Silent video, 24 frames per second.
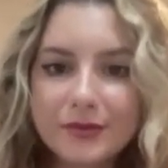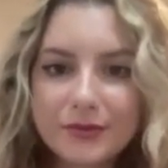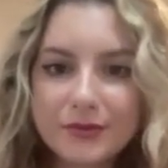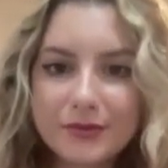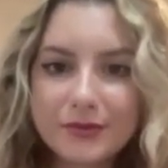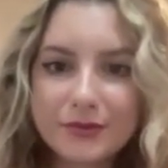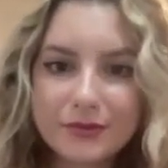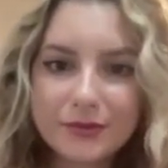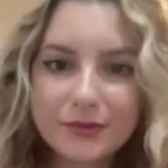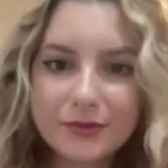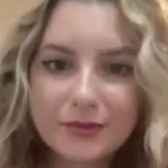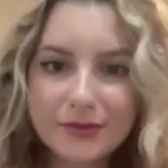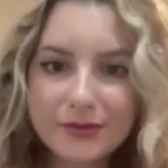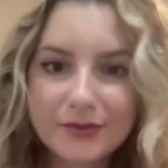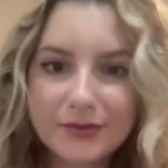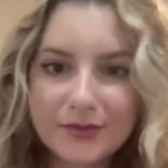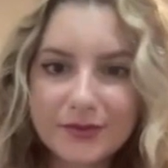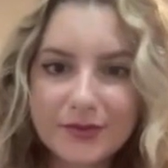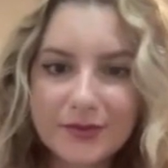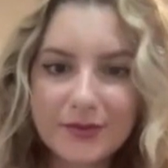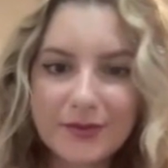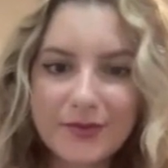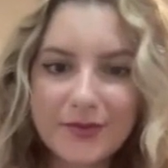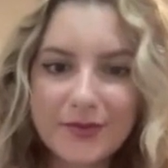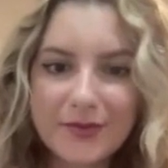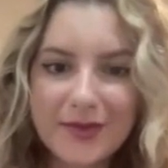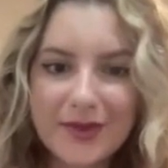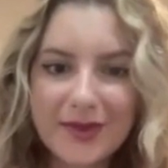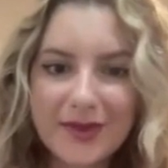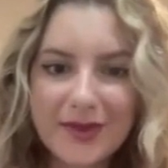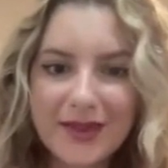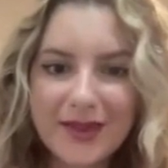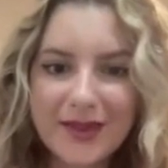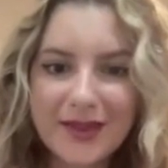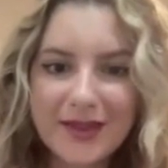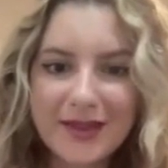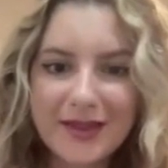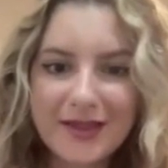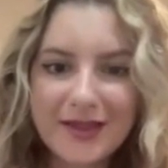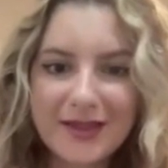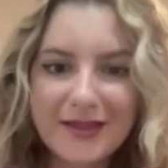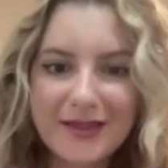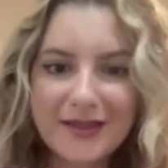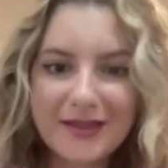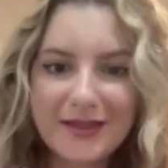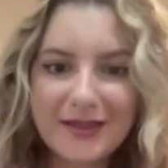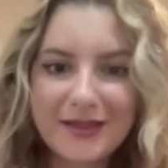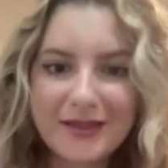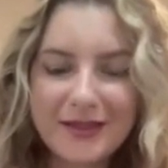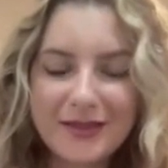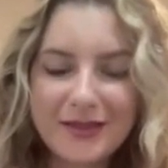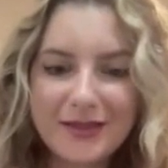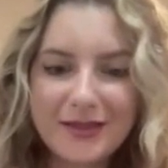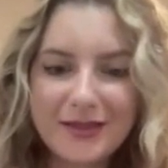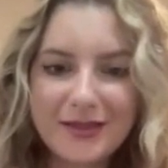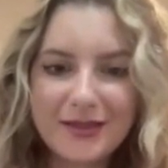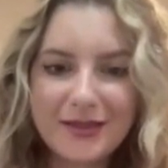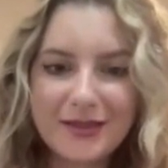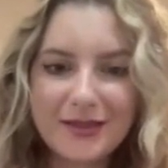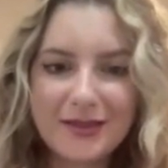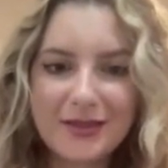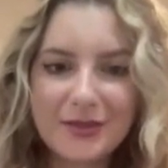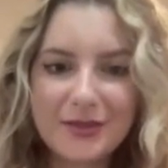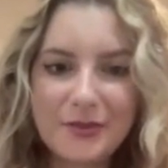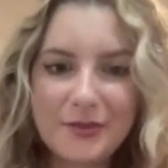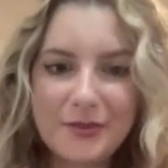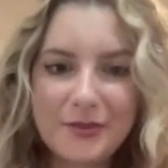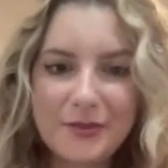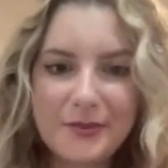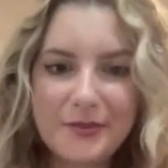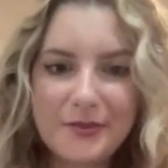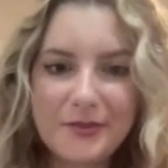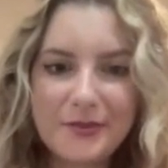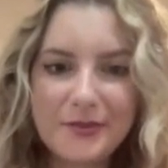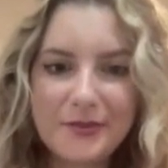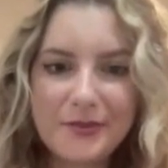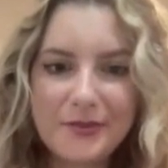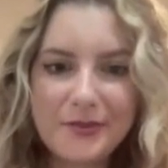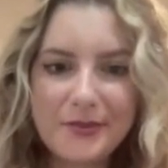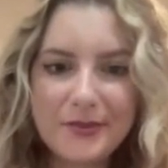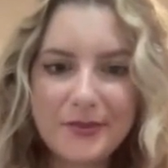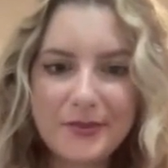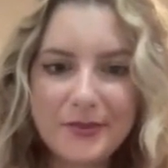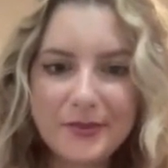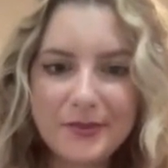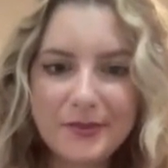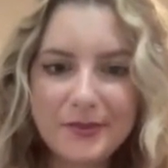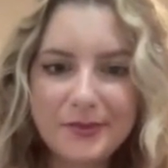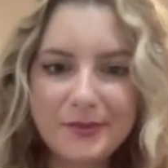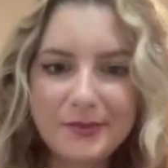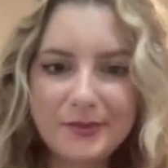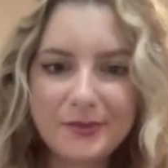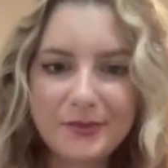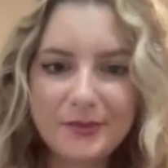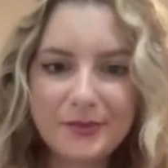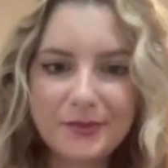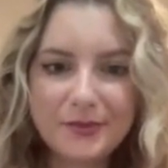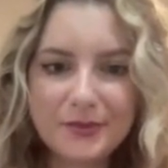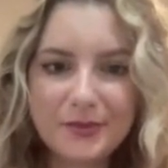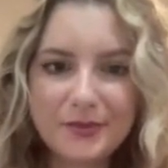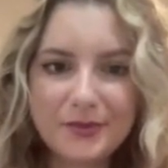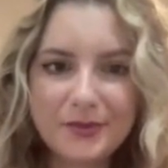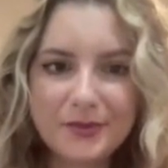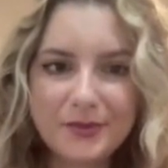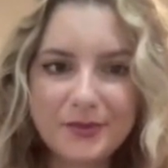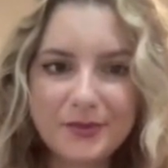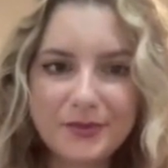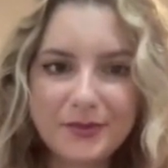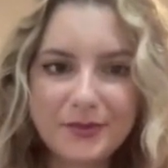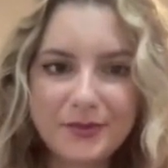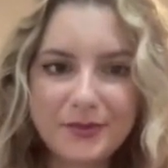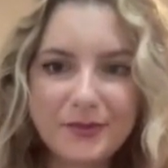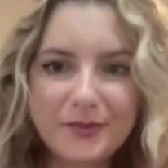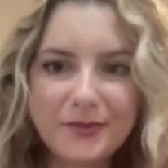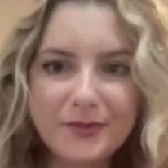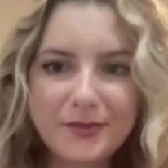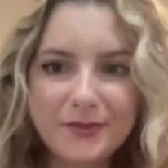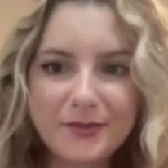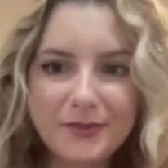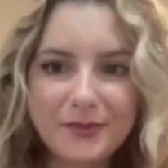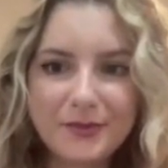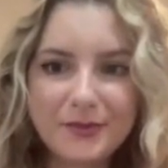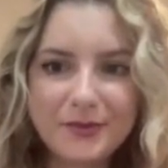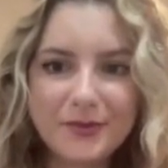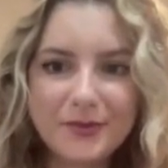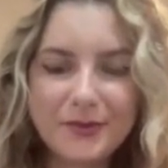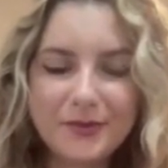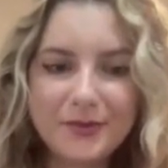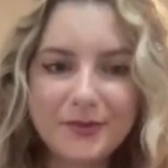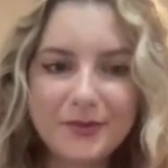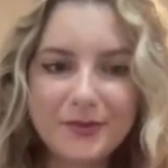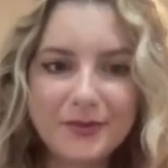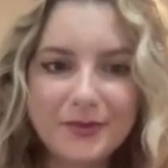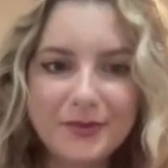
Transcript: (silent)